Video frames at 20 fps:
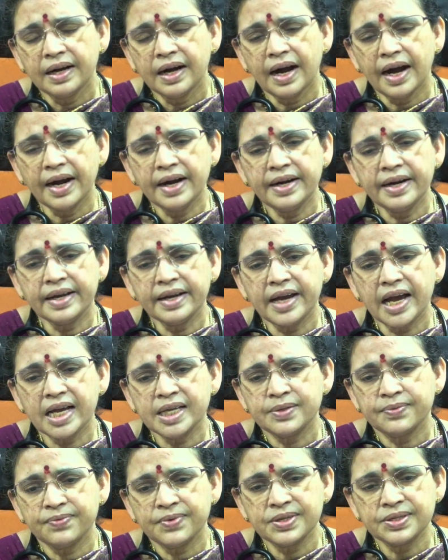Ida gas
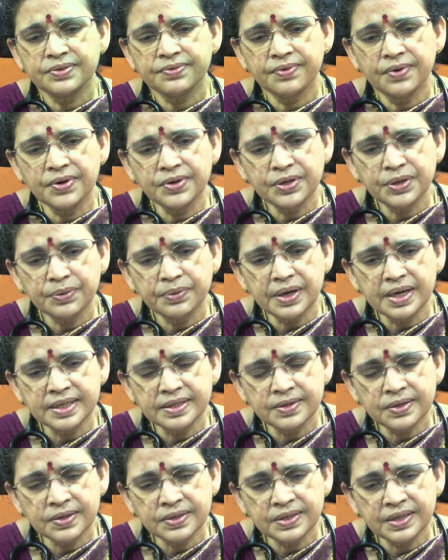was found to
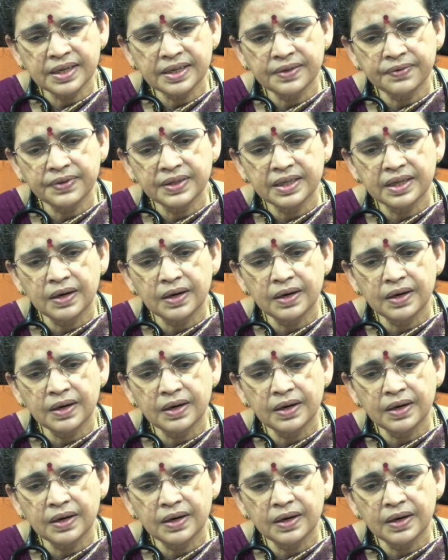associate with